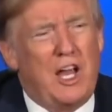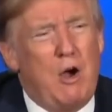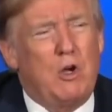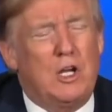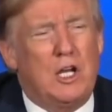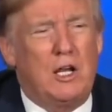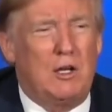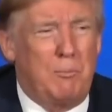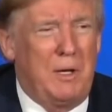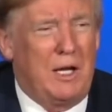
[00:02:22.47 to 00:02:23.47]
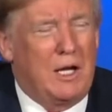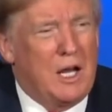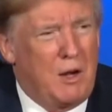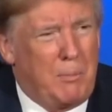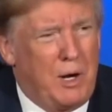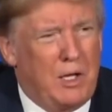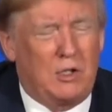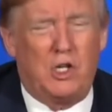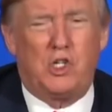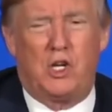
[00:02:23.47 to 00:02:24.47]
How can, and being a
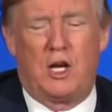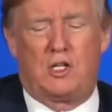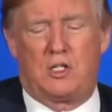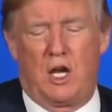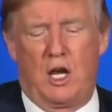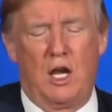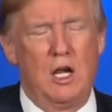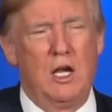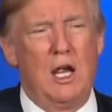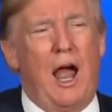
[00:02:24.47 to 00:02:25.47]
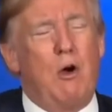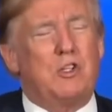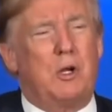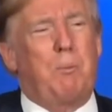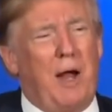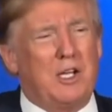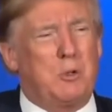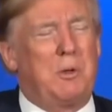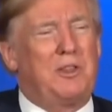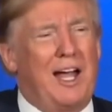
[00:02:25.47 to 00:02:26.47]
non-politician, I'd say, how is it
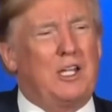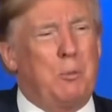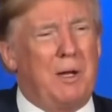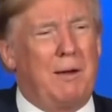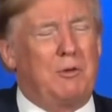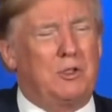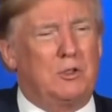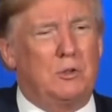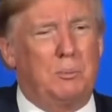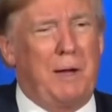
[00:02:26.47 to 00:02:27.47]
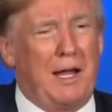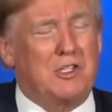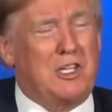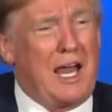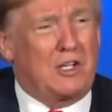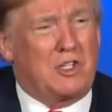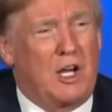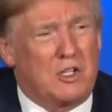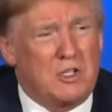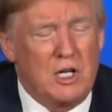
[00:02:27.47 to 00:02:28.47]
possible not to be able to pass tax cuts?